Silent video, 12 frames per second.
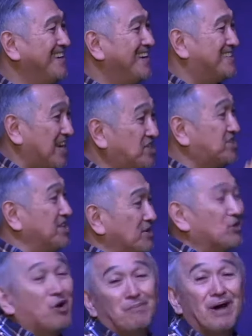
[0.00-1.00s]
they still
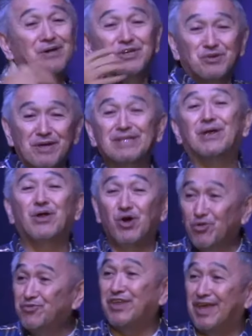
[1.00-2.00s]
go about doing their
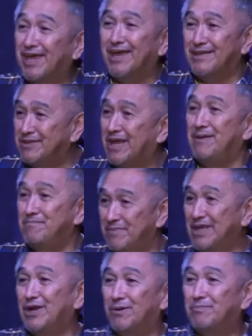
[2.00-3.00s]
own thing and then,
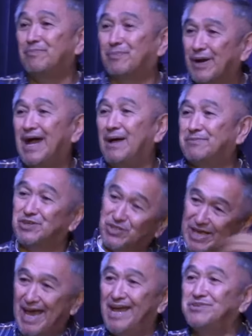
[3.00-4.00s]
you know, perhaps
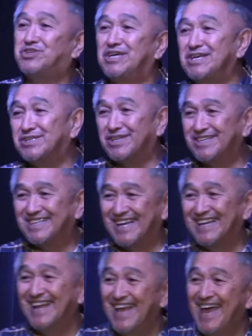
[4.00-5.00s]
just add Jesus
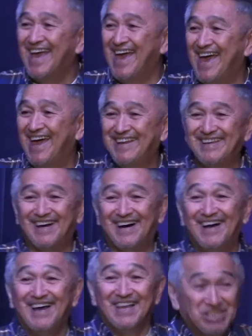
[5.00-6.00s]
and, and uh,
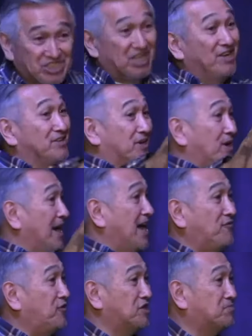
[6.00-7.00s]
still their
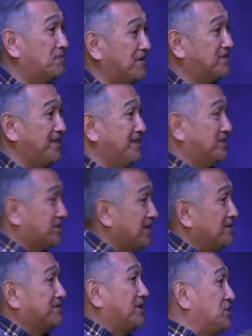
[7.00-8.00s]
life is busy.
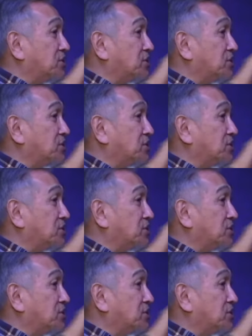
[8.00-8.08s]
Still they do